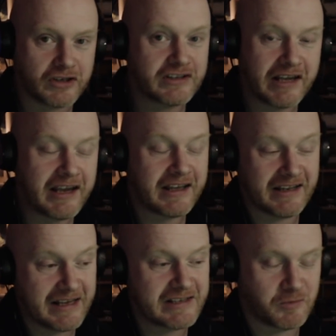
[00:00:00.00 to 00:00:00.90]
You're taking
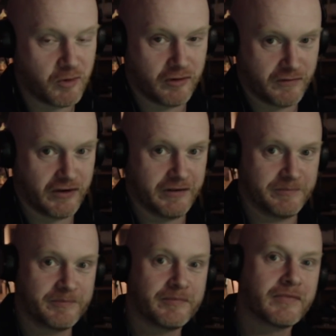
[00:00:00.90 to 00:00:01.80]
his word for it.
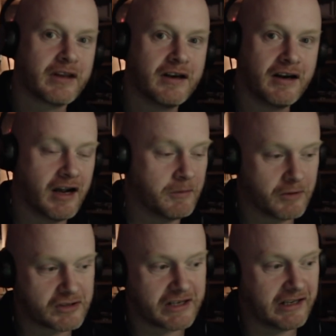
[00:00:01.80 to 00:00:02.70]
I'm
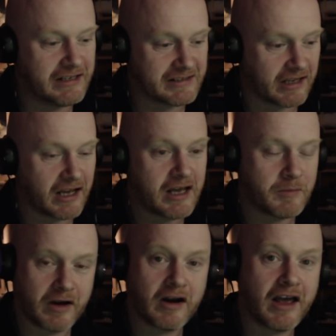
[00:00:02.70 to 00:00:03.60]
not saying he's a liar,
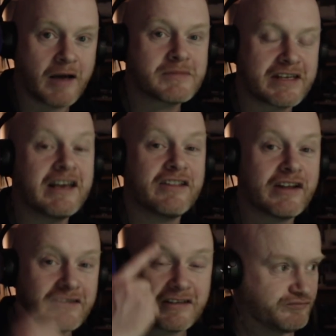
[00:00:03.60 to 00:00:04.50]
but I am saying
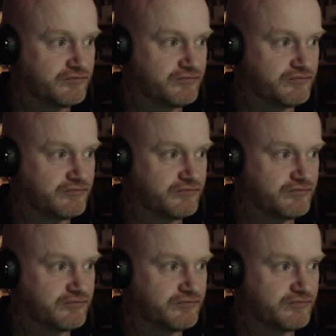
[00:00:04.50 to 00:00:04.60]
that